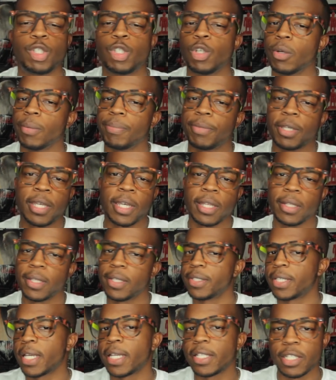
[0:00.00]
Sure, the kit
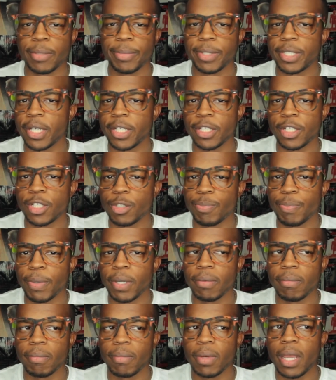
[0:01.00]
lens has limitations,
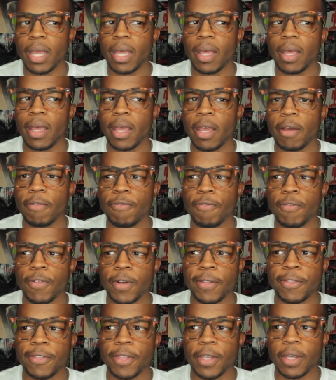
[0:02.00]
but
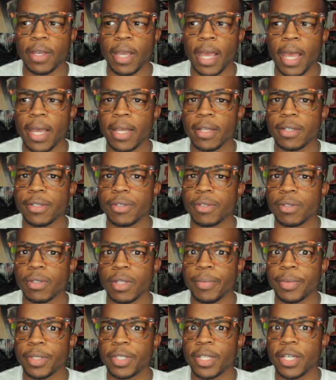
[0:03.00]
everything has
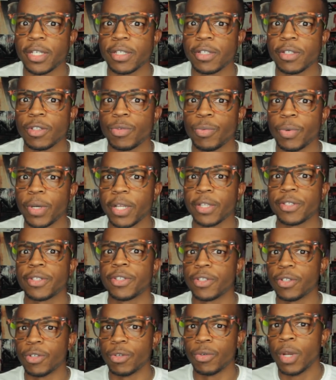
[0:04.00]
limitations. What else
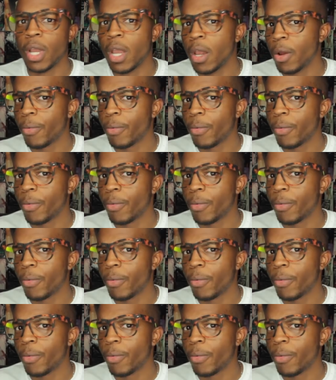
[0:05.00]
is new?